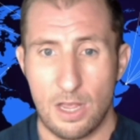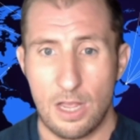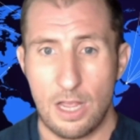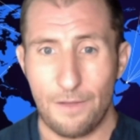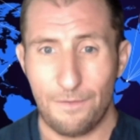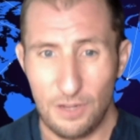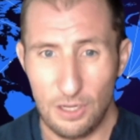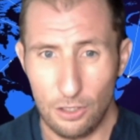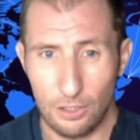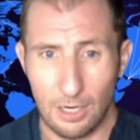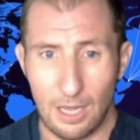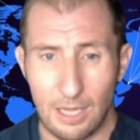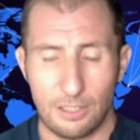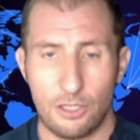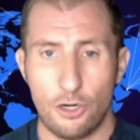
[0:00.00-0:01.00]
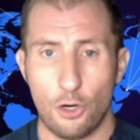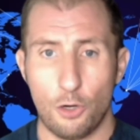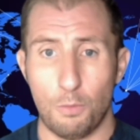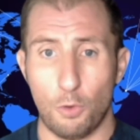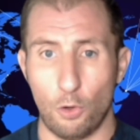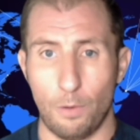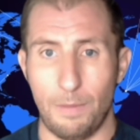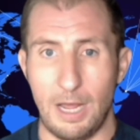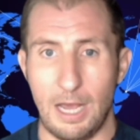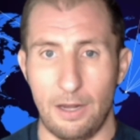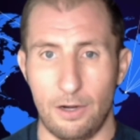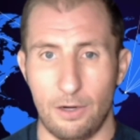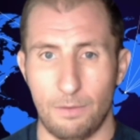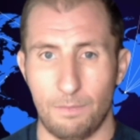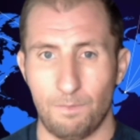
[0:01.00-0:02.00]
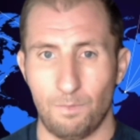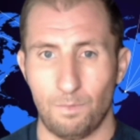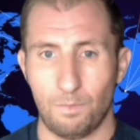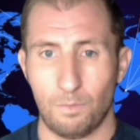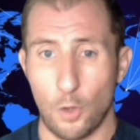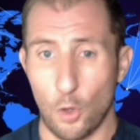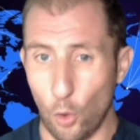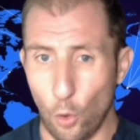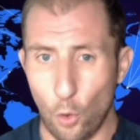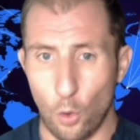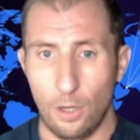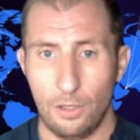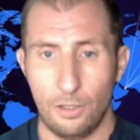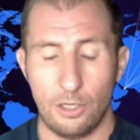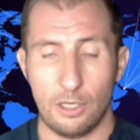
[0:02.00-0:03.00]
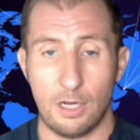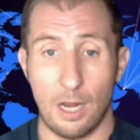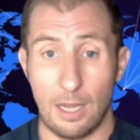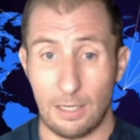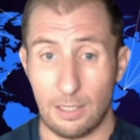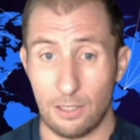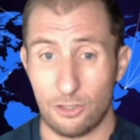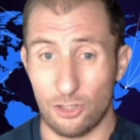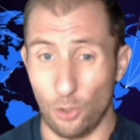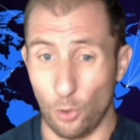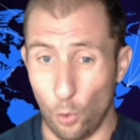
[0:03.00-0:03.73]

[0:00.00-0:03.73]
If you'd like to know more about it, or you'd like us to